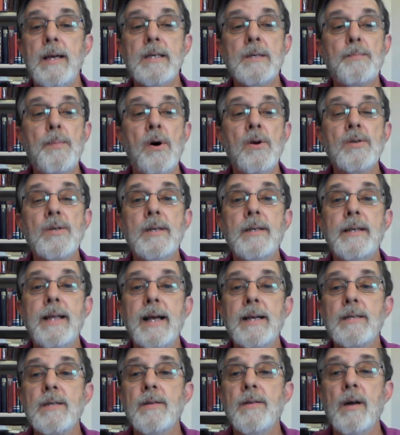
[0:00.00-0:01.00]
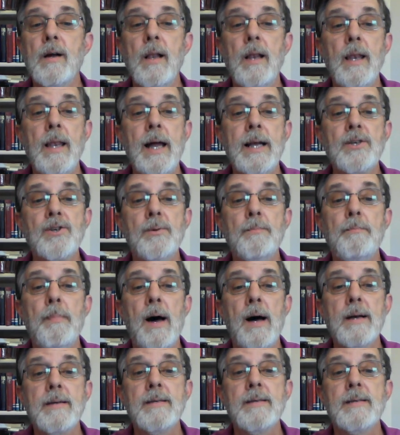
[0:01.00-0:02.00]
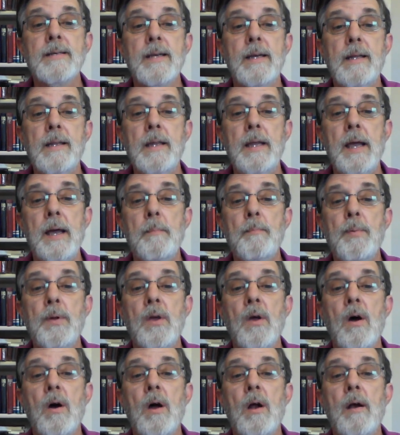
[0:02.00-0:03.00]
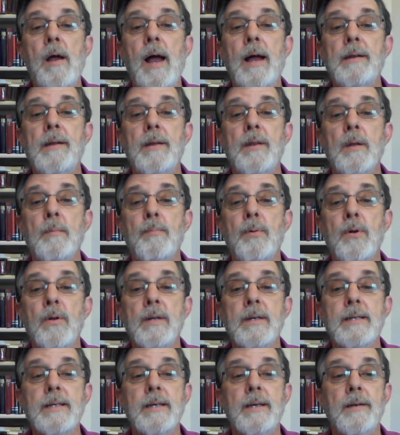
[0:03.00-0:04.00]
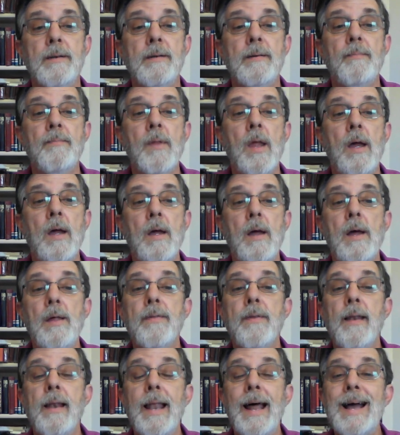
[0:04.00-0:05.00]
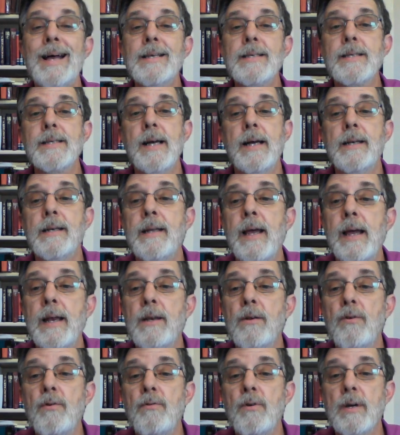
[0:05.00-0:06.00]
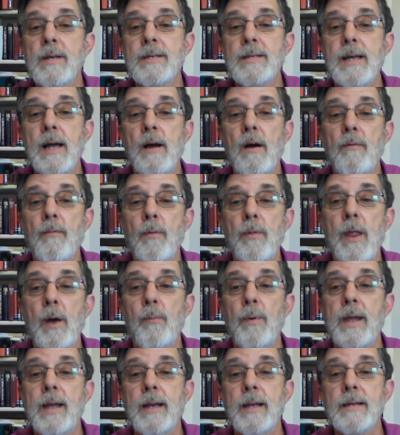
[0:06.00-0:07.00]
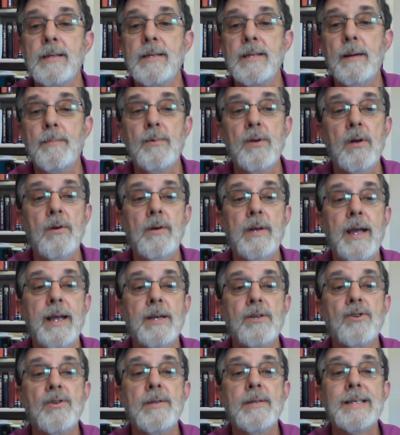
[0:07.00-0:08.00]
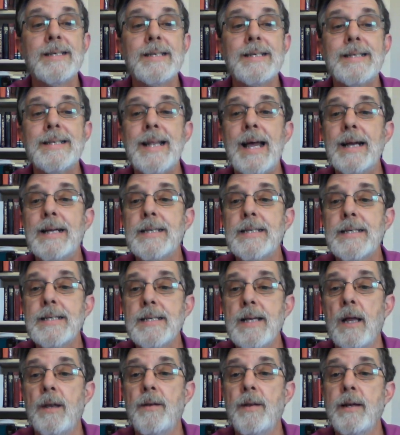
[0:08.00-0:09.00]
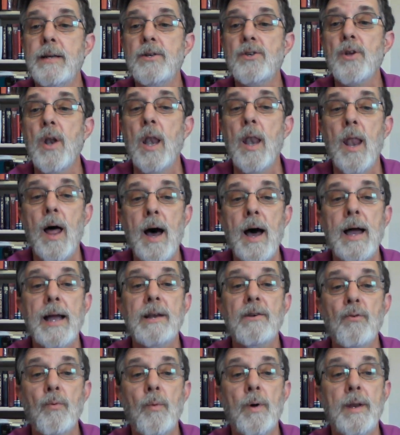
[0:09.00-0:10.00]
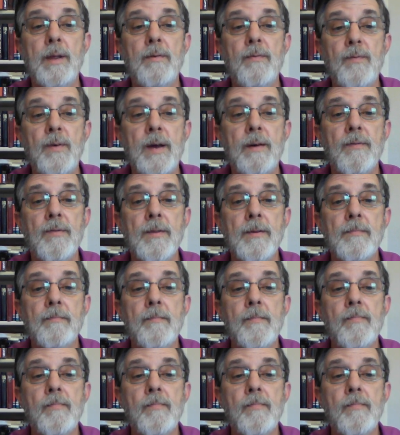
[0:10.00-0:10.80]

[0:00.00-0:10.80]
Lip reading: is posted next to the collection boxes in the NPR and in the bulletin. The last Sunday to accept that we can accept donations is next Sunday, July 25th.